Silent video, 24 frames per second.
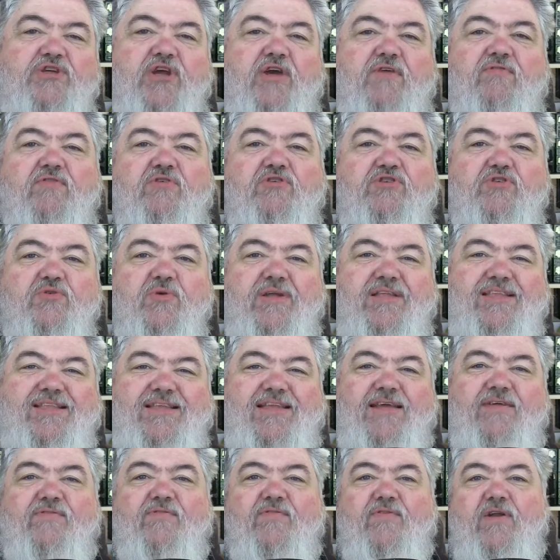over to a
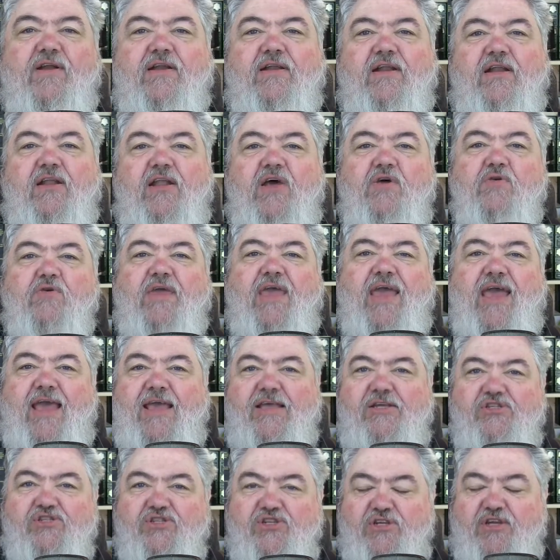different
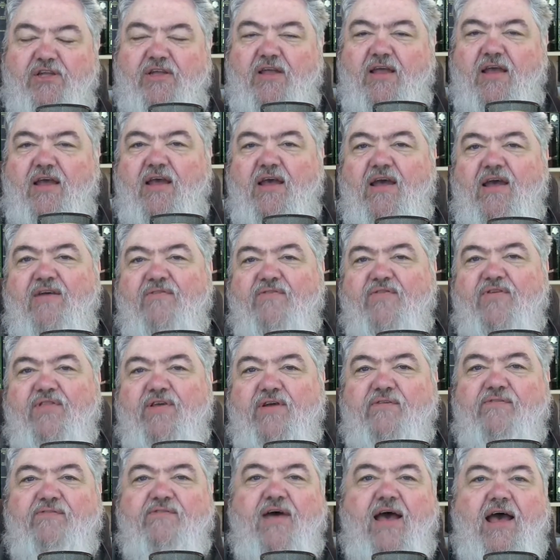location for
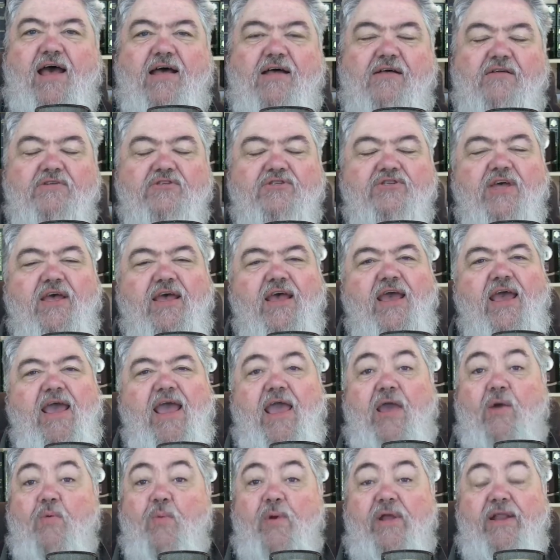their files,
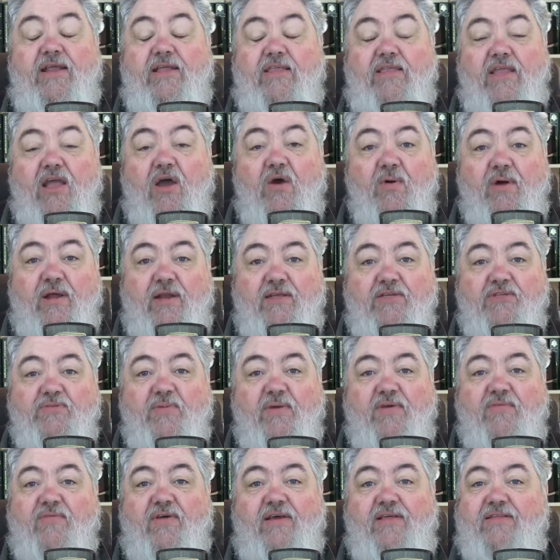and we didn't know it at
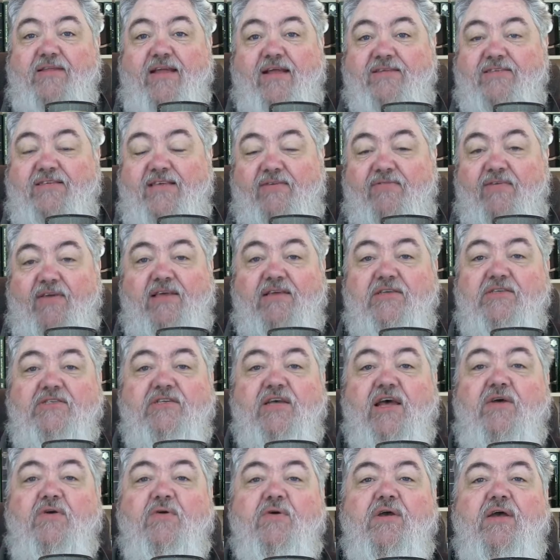SpeakFaith.tv,
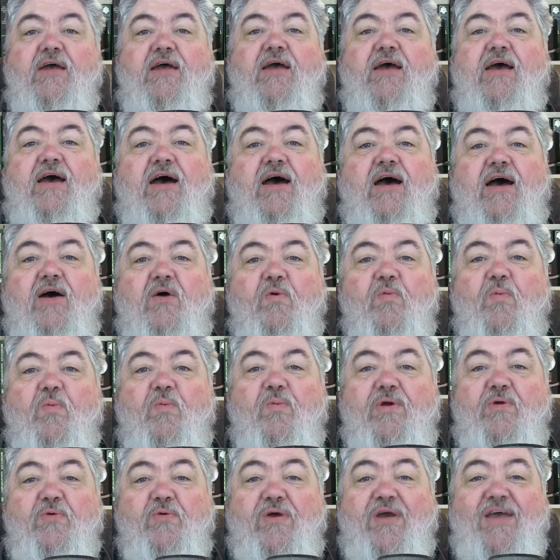so
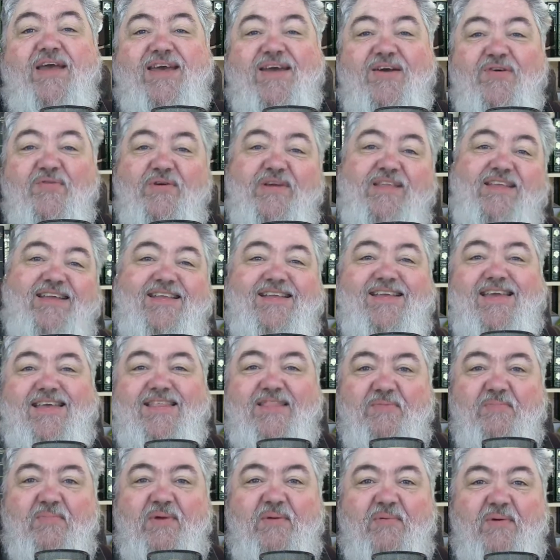we didn't get
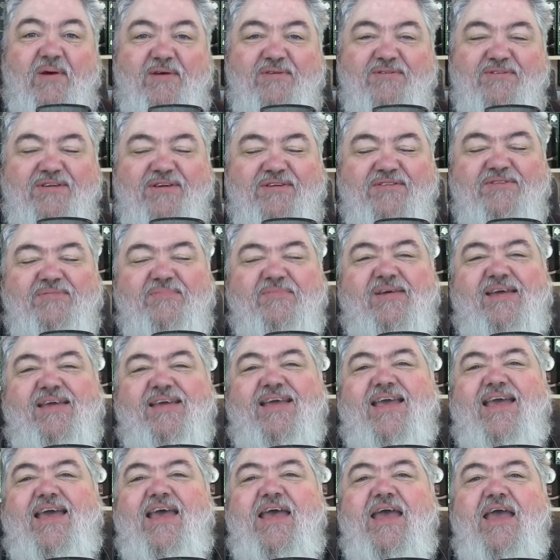the memo, so to
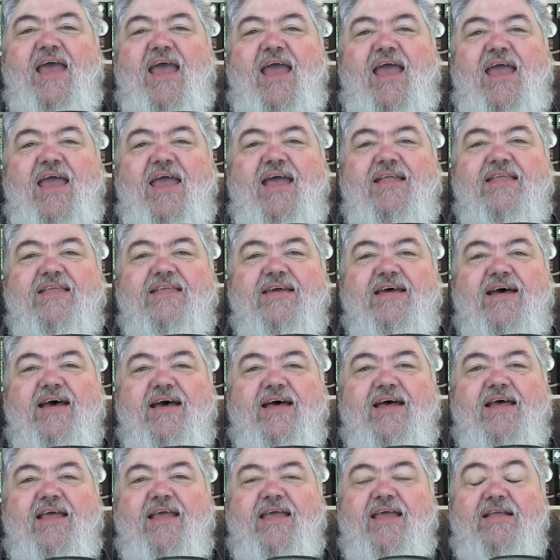speak, and
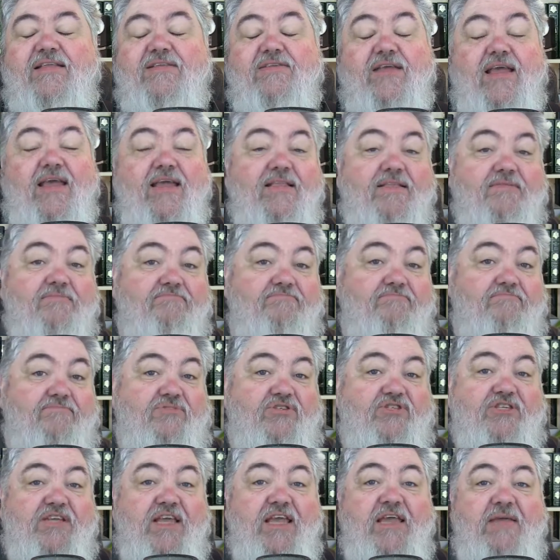it
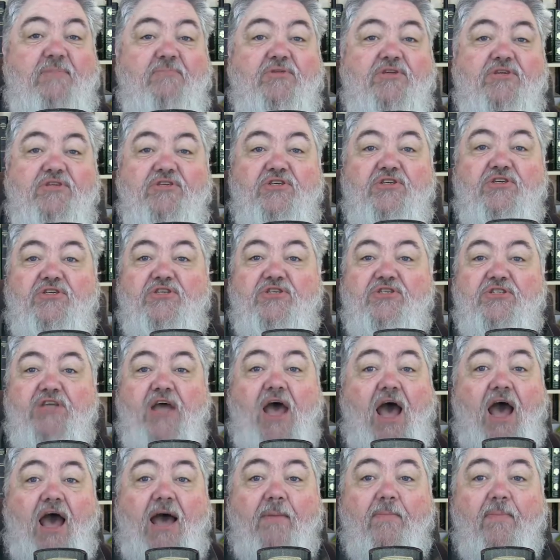seemed to just
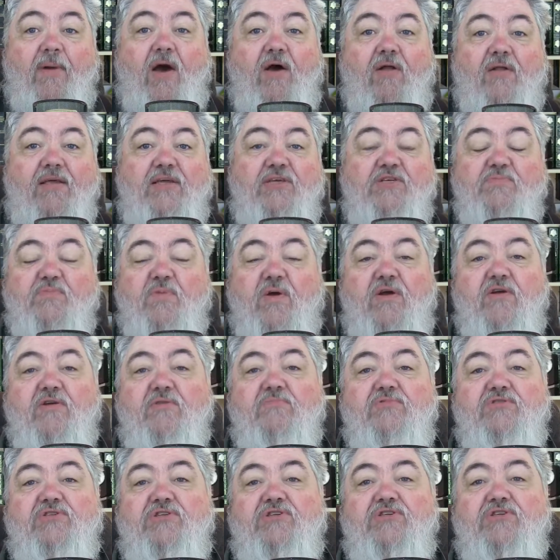stop. All of his
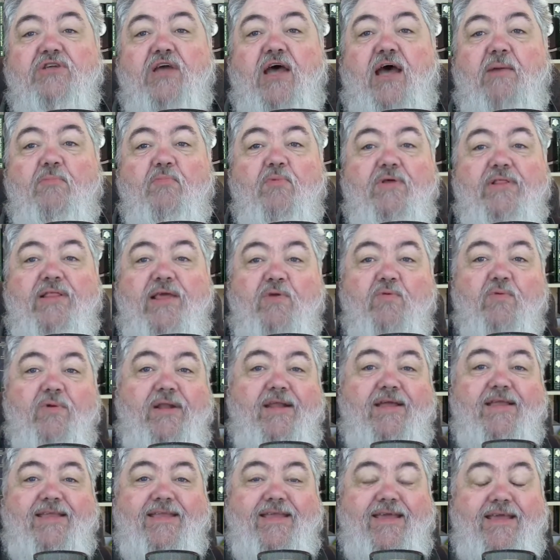programs just stopped. Well, they
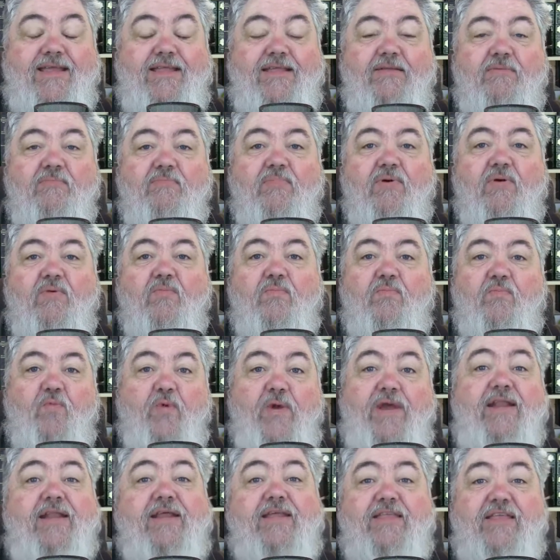really didn't, but
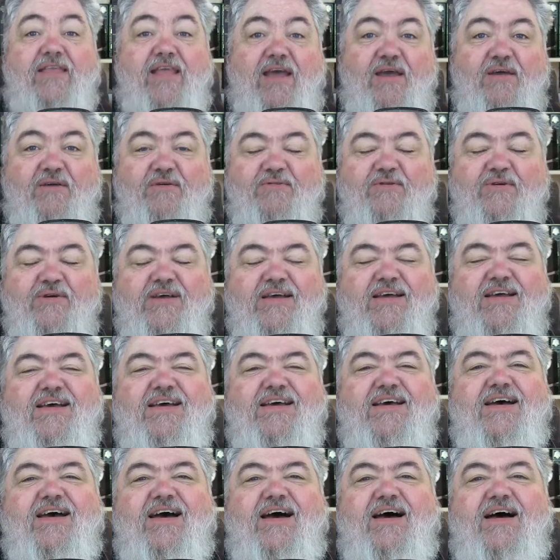we didn't know.
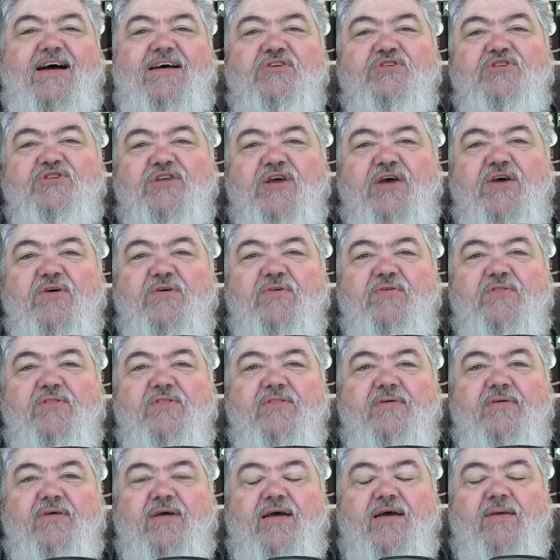So
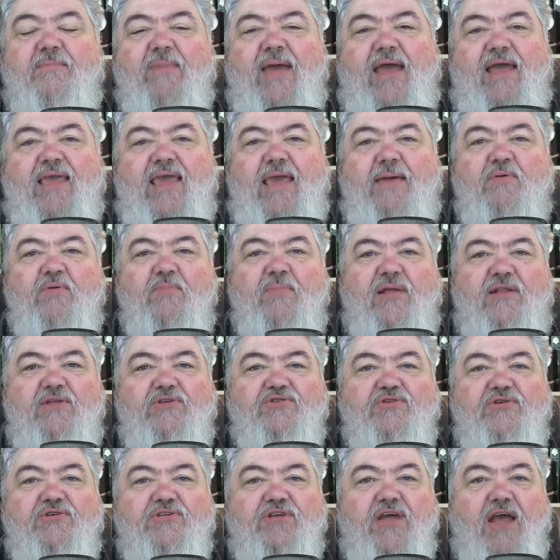Mac Hammond
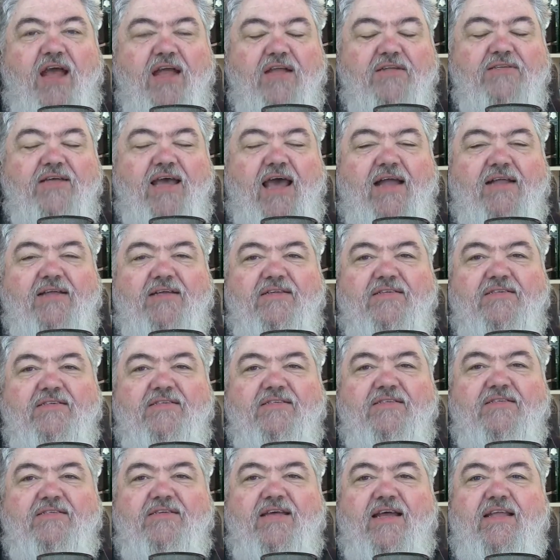Ministries contacted us
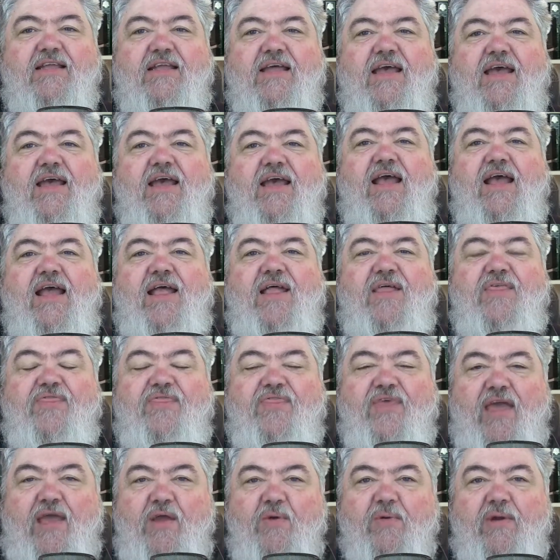and said
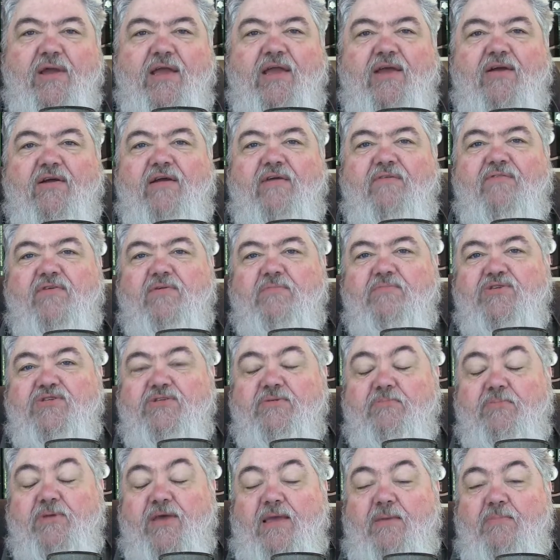they were hearing from
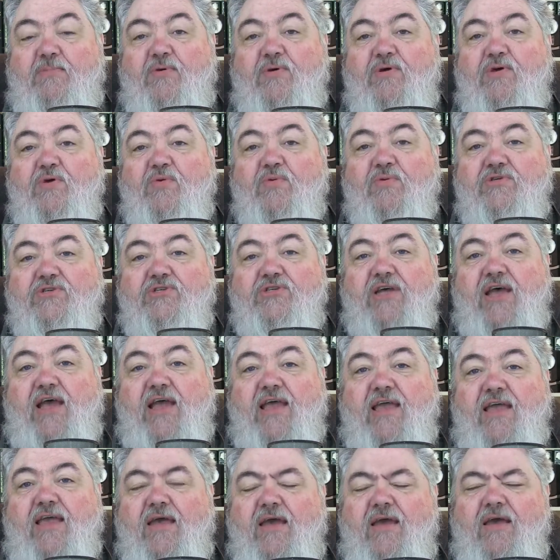some people who were
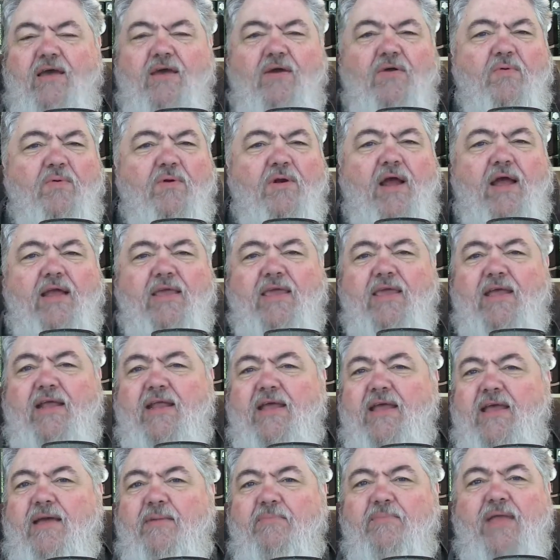saying, we're not
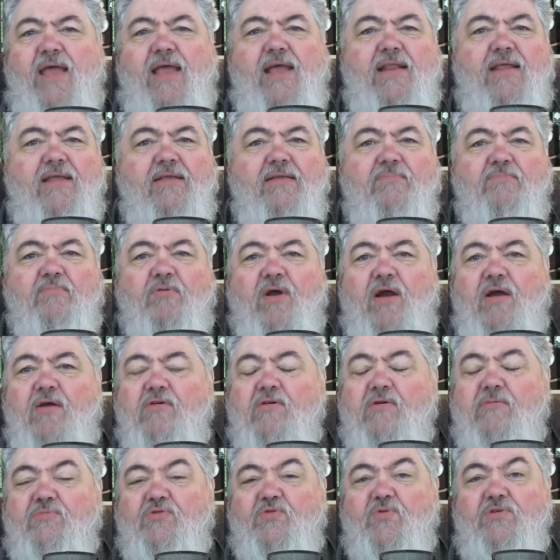getting updated
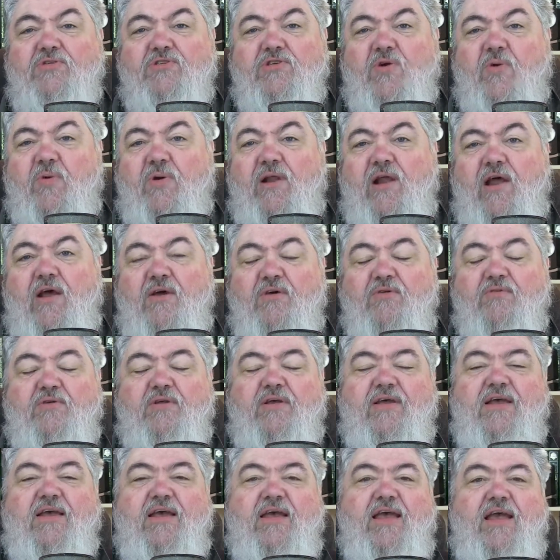programs, what's going on?
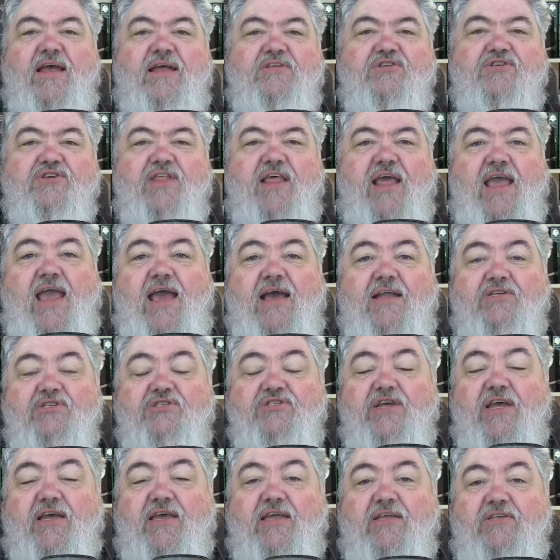And so they had us
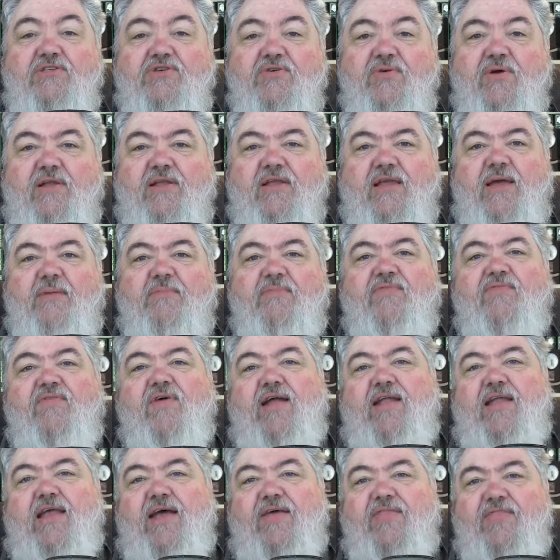check into it, and come to
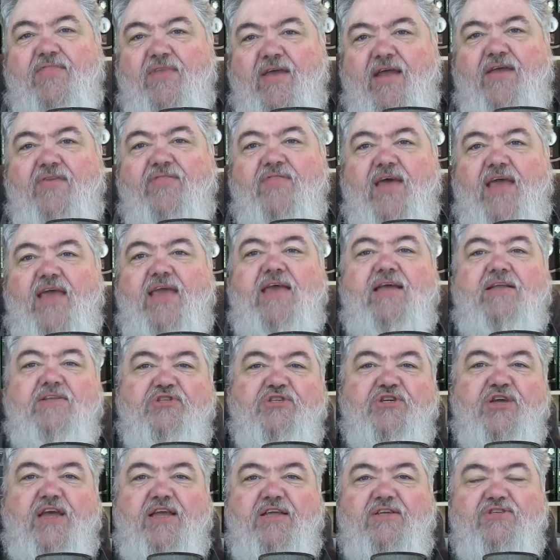find out they had
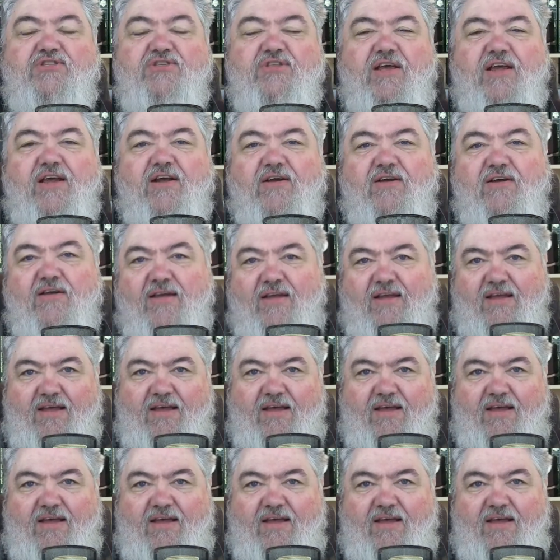changed their